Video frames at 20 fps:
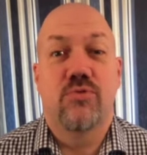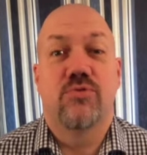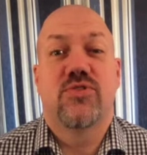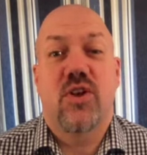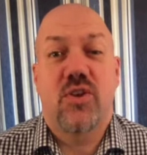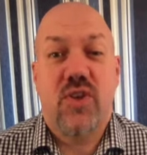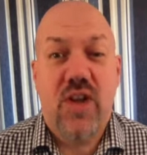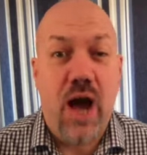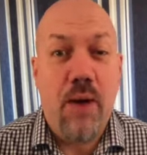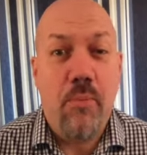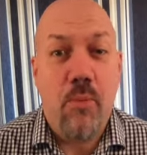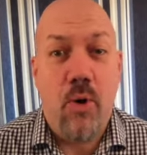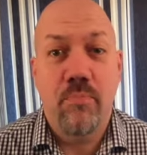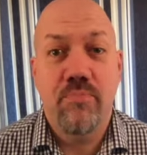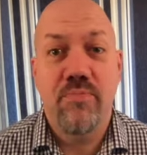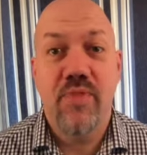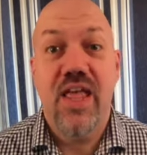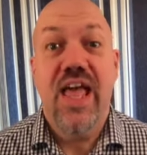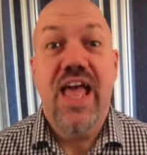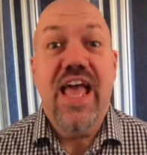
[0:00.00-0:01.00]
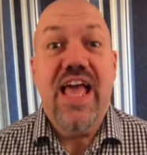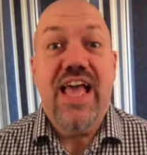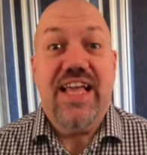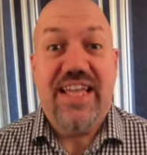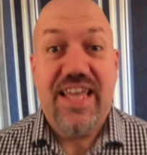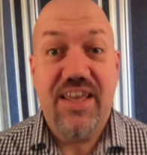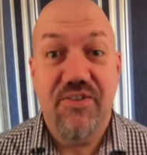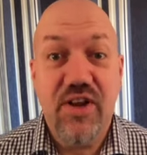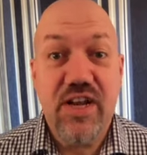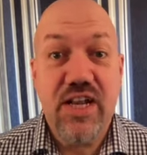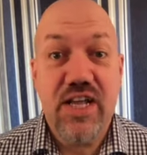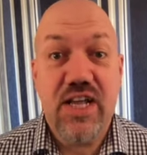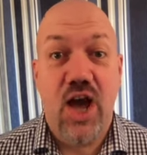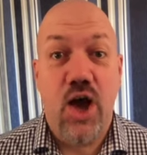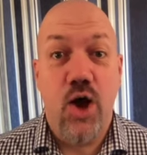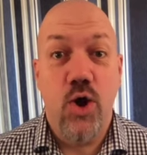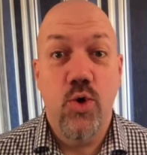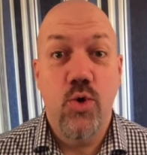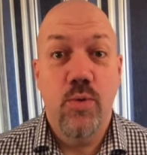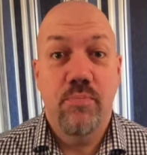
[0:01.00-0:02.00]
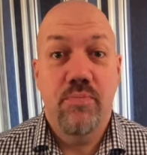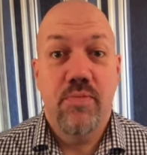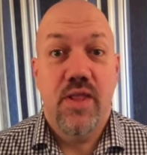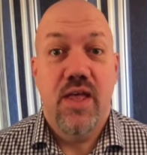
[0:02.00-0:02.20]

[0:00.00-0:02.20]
So come on, give it a go.